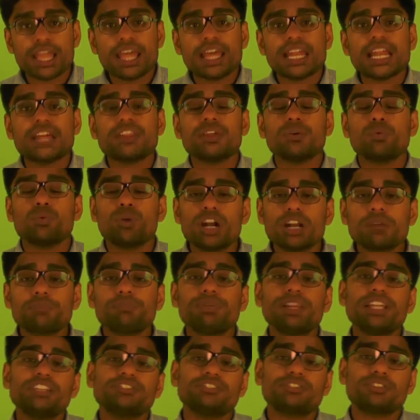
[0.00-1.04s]
Now the
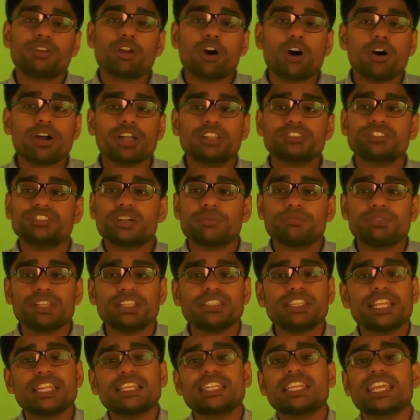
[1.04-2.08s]
workplace log is
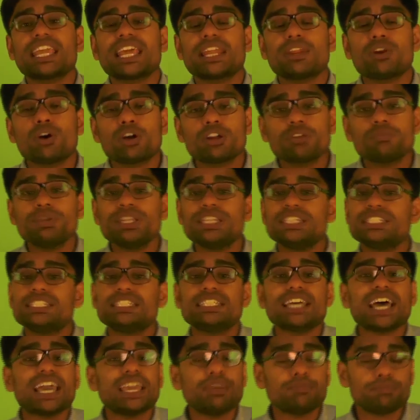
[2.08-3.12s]
something that cannot be
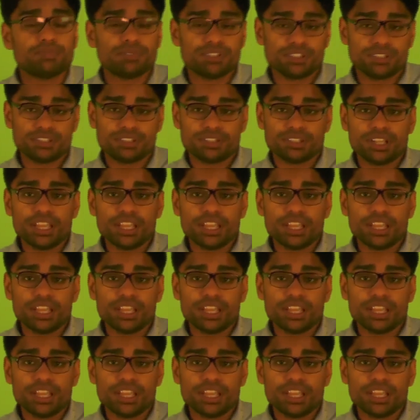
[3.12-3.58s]
typed.